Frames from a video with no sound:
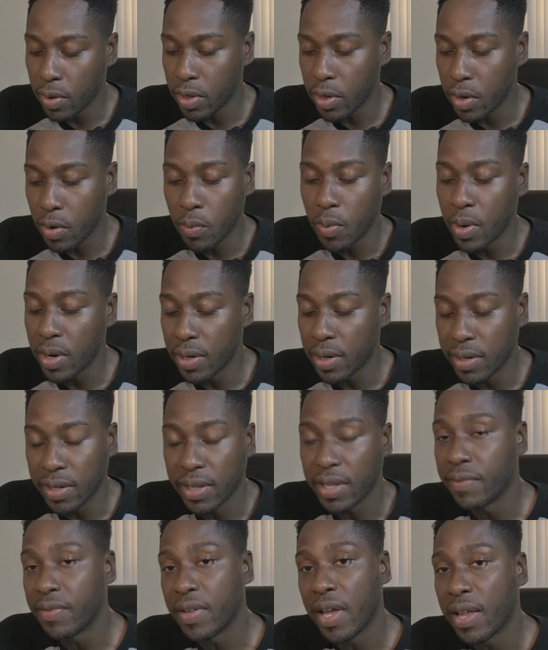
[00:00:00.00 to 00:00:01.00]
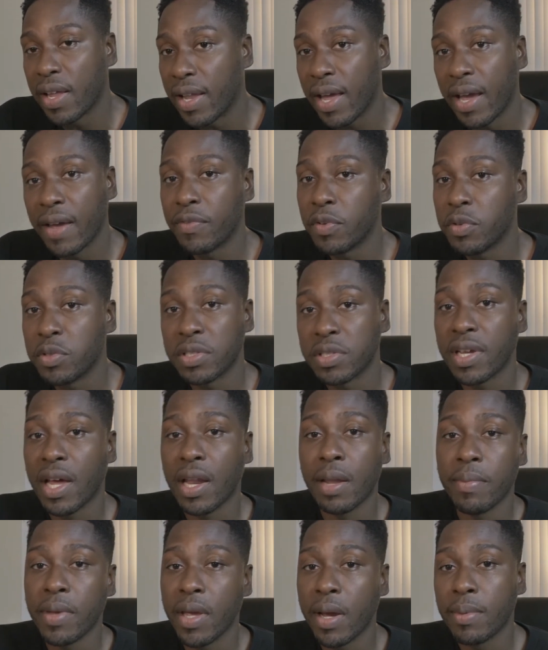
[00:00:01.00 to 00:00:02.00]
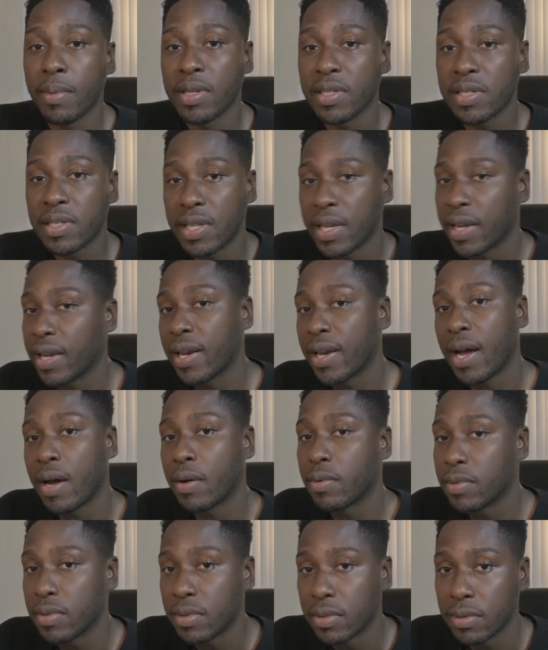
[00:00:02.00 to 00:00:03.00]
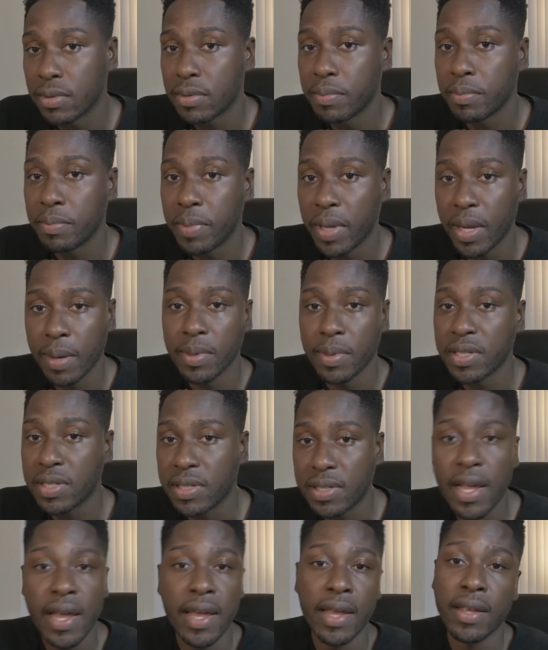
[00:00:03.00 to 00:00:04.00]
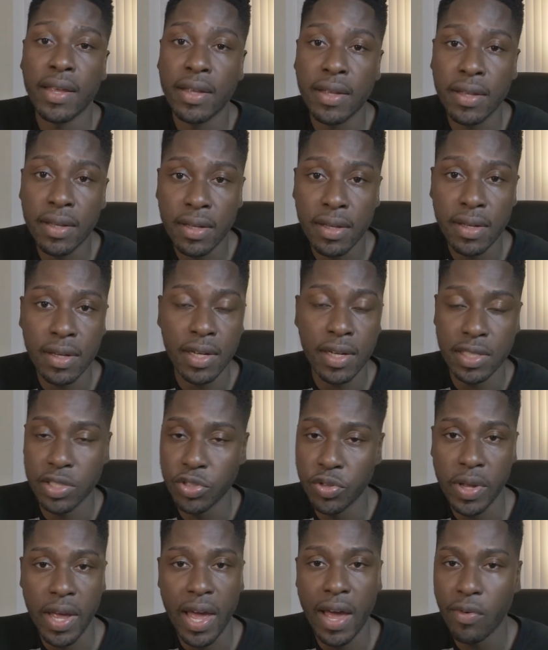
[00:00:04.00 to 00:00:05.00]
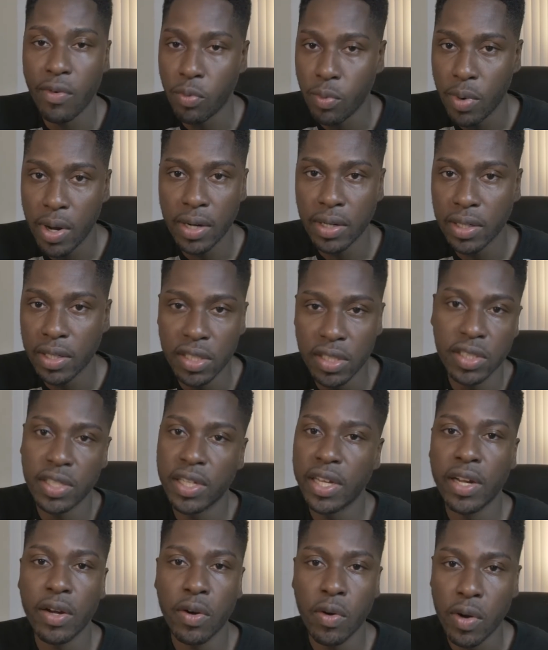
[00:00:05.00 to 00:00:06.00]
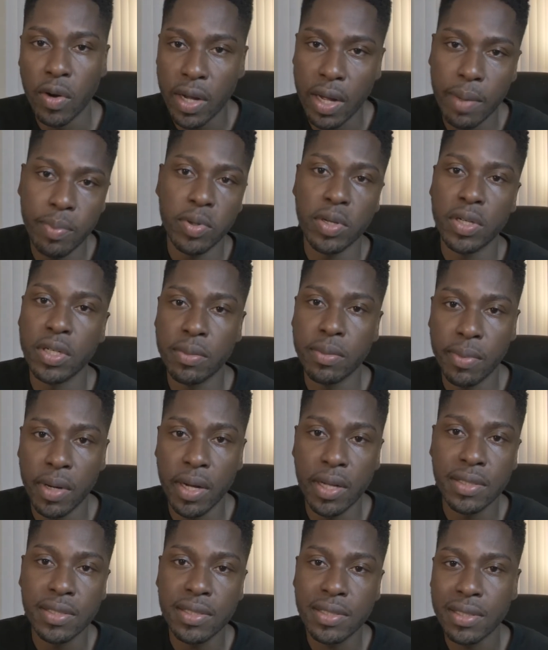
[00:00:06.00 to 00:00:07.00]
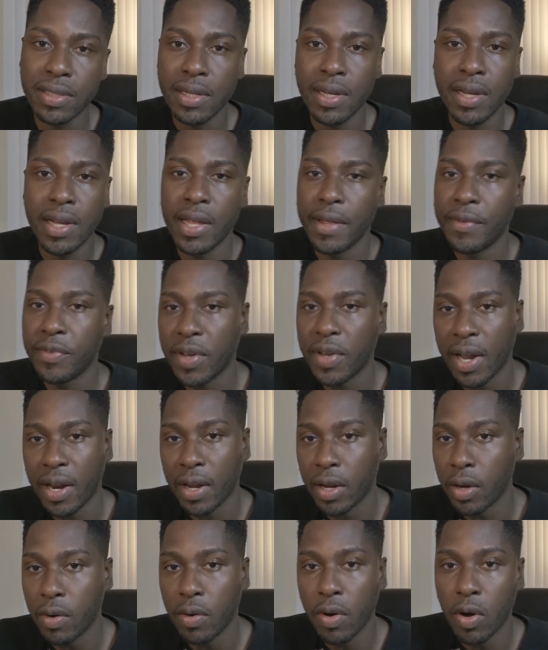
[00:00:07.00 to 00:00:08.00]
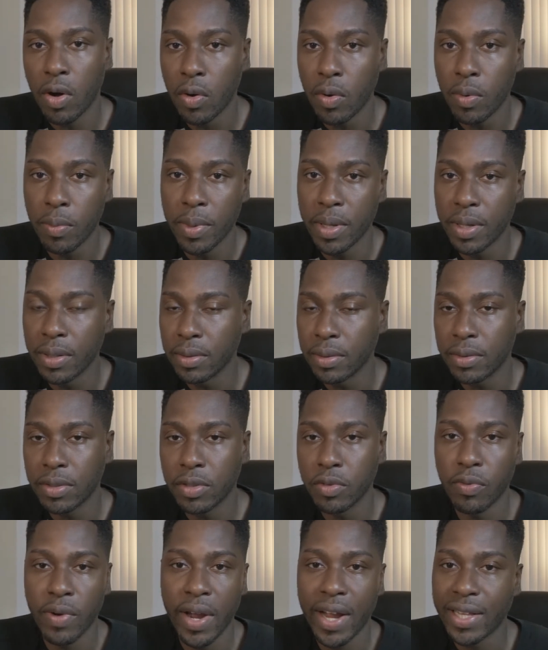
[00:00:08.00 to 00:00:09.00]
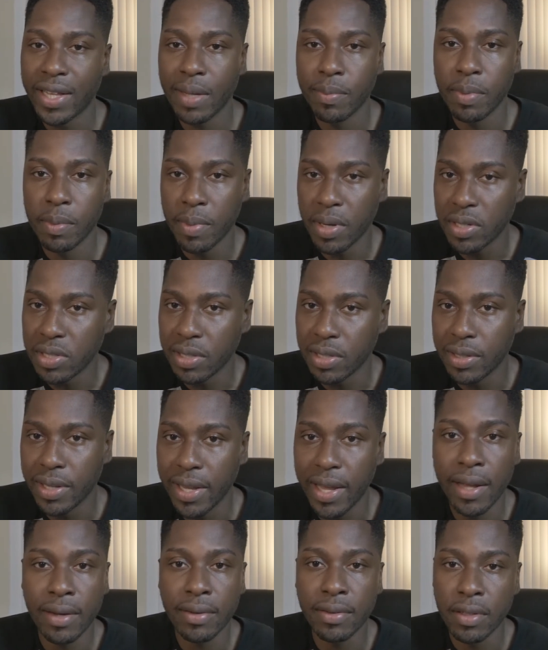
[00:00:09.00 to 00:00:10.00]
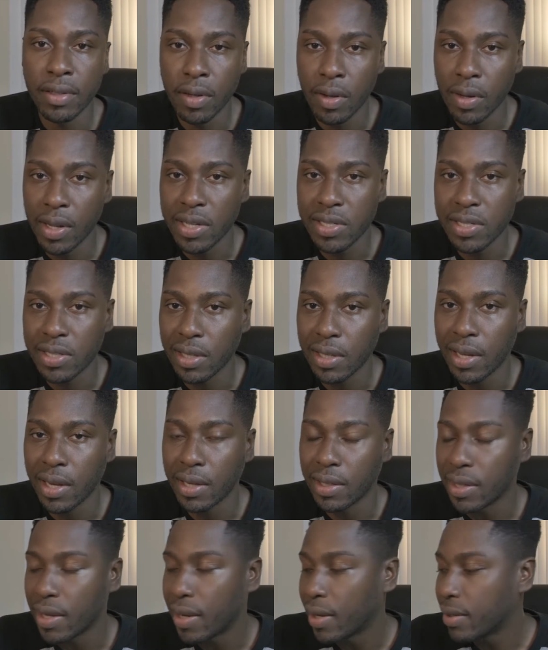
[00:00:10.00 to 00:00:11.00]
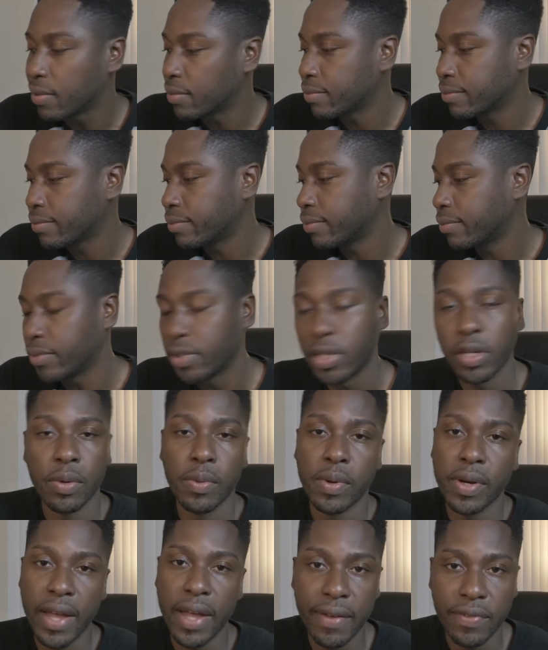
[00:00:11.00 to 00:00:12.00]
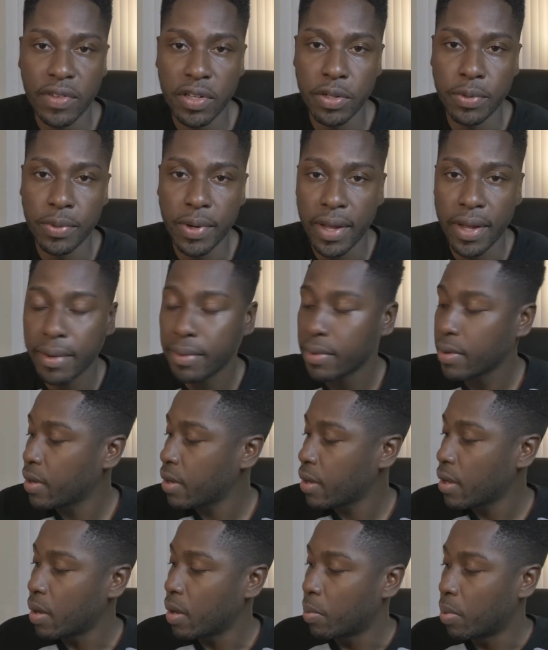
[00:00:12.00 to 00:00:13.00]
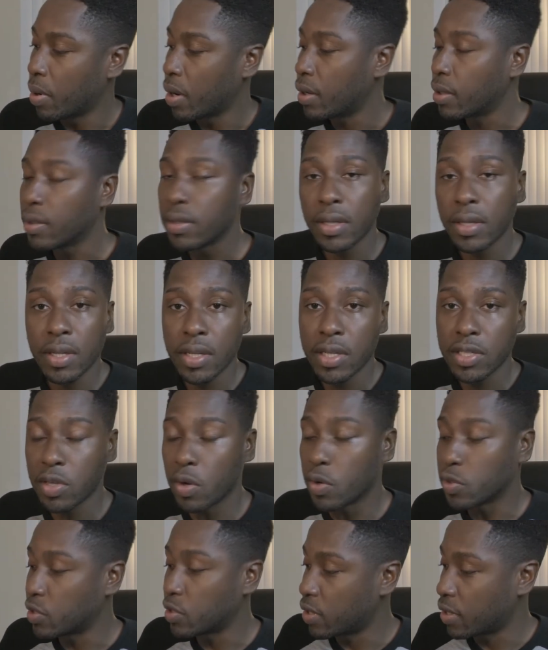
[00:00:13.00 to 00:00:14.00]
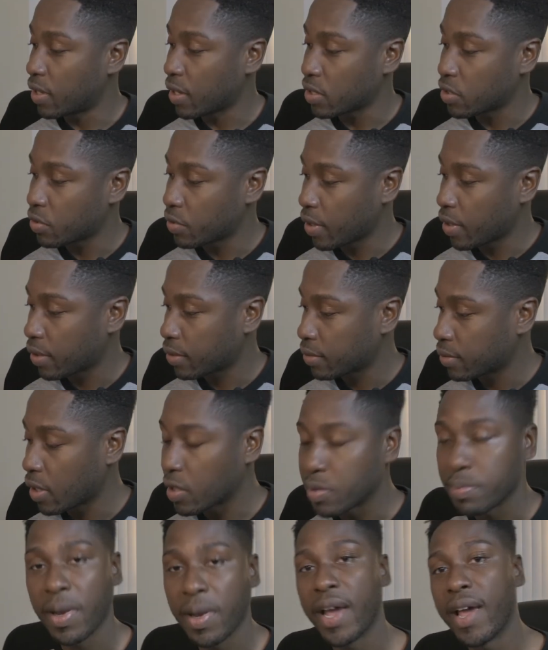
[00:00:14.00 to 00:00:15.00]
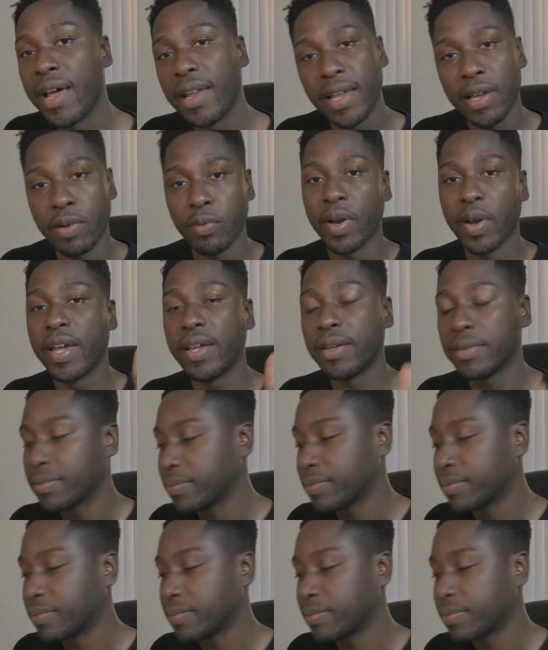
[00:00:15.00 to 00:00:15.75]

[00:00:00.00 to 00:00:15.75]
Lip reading: you know wanting to live that life, you just gotta be able to stick it out and be able to stay, because you can have one good year or a couple good months if you got to go home and you racked up a bunch of debt and all that shit like that. You don't want to have to do that. But let's go on to the next track. That was my LA rant.